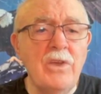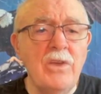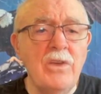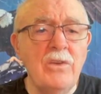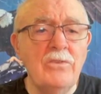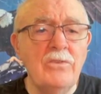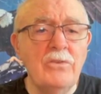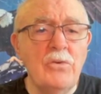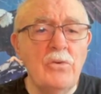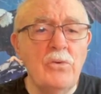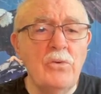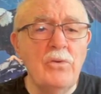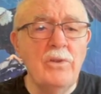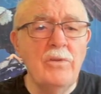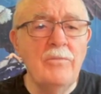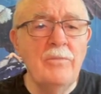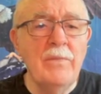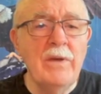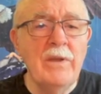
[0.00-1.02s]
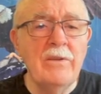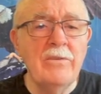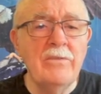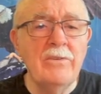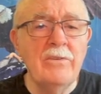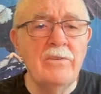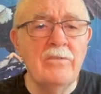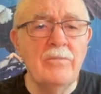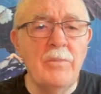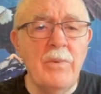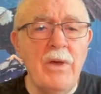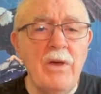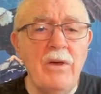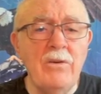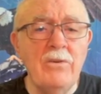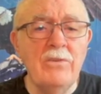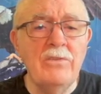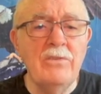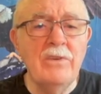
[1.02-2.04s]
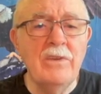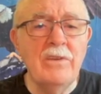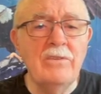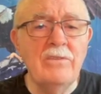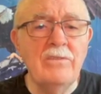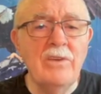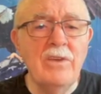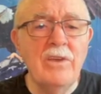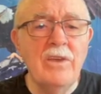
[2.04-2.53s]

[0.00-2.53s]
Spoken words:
School of Medicine's policies